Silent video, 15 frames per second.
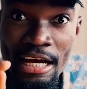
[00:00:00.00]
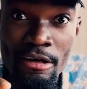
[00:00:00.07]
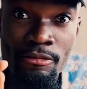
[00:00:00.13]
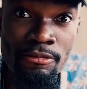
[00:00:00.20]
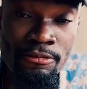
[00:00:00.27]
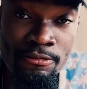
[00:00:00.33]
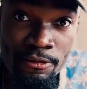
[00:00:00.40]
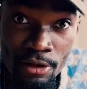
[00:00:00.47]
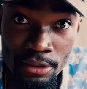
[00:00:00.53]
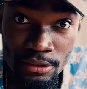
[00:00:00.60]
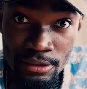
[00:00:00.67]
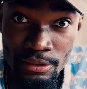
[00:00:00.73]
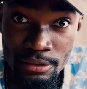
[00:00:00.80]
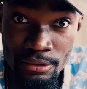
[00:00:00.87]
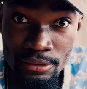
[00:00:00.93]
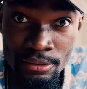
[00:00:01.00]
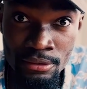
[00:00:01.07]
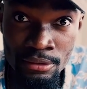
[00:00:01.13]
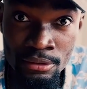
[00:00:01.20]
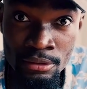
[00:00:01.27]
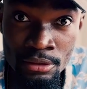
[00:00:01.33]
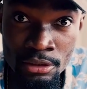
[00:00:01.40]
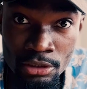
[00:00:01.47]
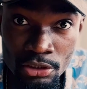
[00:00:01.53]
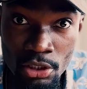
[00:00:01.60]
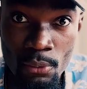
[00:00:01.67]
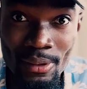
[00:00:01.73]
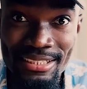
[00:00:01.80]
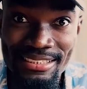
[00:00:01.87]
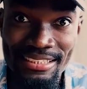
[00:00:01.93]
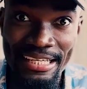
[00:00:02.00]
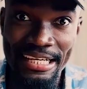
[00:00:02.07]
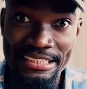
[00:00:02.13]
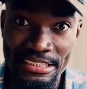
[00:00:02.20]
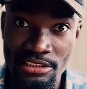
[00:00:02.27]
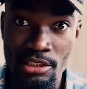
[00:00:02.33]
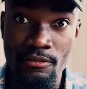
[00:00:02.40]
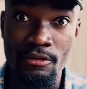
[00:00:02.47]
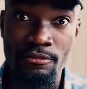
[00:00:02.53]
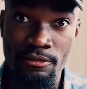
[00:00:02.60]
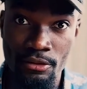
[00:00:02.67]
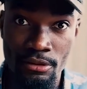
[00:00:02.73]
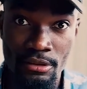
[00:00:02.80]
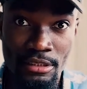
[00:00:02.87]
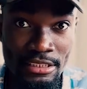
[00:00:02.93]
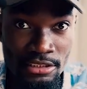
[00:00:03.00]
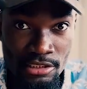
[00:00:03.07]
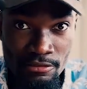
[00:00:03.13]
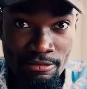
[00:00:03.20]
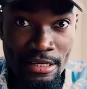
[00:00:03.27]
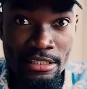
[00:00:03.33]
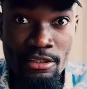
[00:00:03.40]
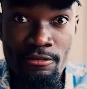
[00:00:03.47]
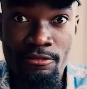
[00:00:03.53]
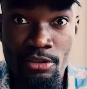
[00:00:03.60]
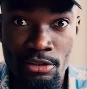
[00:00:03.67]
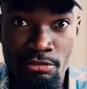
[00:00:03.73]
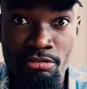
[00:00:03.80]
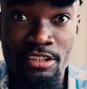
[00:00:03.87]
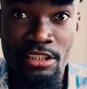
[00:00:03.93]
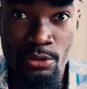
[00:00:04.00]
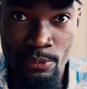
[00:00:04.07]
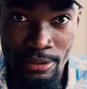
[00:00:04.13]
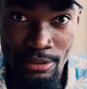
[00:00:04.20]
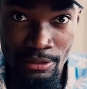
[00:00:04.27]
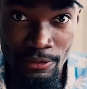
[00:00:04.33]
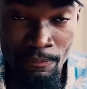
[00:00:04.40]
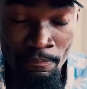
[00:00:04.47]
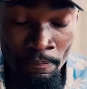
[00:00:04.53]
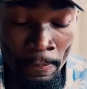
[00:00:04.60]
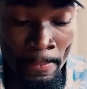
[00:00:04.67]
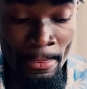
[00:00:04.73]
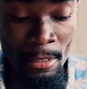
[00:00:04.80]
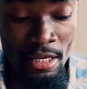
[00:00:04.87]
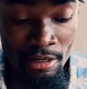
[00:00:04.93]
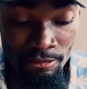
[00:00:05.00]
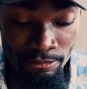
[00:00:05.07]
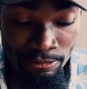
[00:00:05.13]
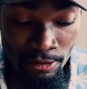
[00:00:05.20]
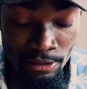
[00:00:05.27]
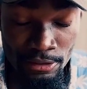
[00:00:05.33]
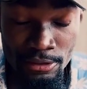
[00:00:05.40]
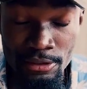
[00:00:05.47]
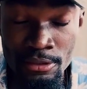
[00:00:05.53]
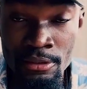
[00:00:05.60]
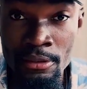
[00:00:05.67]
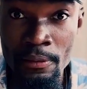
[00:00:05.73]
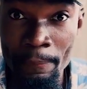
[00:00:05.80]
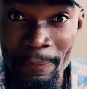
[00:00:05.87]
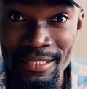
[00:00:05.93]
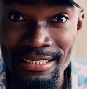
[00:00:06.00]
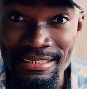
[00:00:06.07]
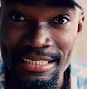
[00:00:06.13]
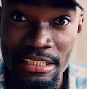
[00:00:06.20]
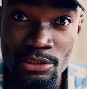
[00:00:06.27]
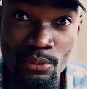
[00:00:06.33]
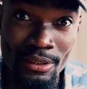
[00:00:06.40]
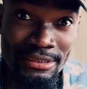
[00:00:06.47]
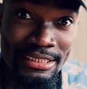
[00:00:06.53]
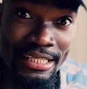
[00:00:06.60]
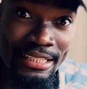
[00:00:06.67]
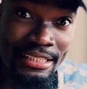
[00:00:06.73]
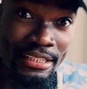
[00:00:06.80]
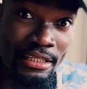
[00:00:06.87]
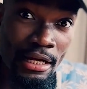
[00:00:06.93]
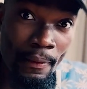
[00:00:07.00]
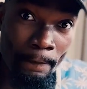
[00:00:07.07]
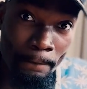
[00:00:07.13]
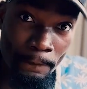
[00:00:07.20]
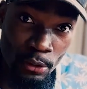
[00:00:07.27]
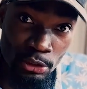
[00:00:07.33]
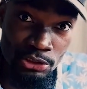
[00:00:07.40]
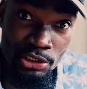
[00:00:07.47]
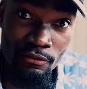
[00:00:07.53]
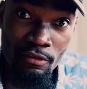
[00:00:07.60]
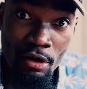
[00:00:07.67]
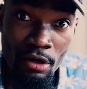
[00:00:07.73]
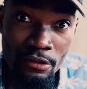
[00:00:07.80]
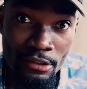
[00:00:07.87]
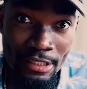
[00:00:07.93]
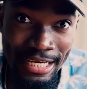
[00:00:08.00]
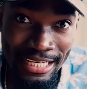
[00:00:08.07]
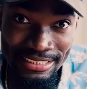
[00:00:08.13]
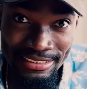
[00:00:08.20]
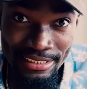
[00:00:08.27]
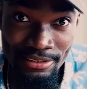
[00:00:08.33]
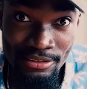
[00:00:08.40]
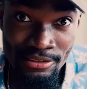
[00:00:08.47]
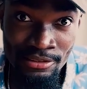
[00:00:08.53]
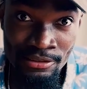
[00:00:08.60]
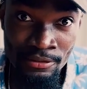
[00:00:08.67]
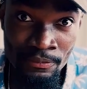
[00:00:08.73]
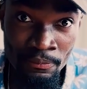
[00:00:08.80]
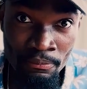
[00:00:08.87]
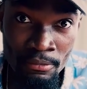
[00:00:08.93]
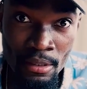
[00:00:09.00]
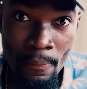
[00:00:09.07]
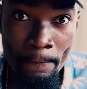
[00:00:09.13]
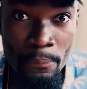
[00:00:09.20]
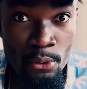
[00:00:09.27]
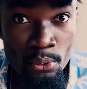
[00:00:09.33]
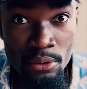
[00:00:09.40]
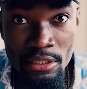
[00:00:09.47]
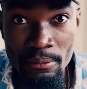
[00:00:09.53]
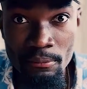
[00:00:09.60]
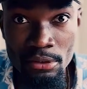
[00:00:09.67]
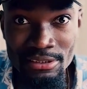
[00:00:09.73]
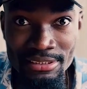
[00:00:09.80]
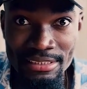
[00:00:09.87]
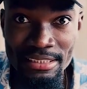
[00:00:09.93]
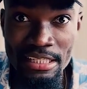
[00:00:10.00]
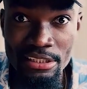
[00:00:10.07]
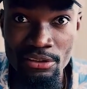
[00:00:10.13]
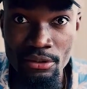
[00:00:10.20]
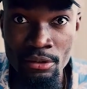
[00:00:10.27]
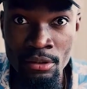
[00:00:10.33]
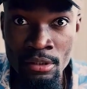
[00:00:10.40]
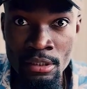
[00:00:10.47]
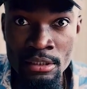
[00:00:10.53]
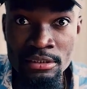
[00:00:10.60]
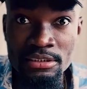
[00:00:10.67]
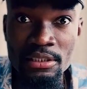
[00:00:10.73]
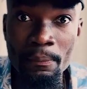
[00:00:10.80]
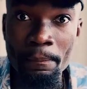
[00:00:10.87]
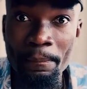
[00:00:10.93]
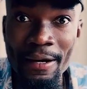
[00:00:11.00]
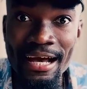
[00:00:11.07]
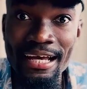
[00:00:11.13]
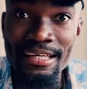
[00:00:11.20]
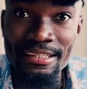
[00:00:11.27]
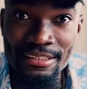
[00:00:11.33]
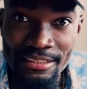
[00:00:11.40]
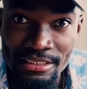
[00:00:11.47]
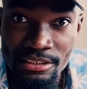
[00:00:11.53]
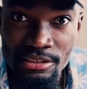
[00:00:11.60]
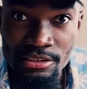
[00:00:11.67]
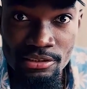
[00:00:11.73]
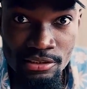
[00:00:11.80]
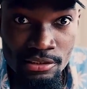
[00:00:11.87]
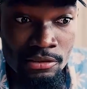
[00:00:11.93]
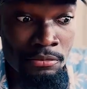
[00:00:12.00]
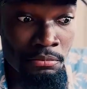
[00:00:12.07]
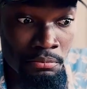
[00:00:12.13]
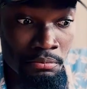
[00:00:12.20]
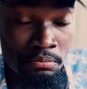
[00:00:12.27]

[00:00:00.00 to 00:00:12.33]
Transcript: a fund. Now, what is the essence of a fund? Let's define the fund really quickly. A fund means that you are taking a bunch of other assets, pooling money together to buy these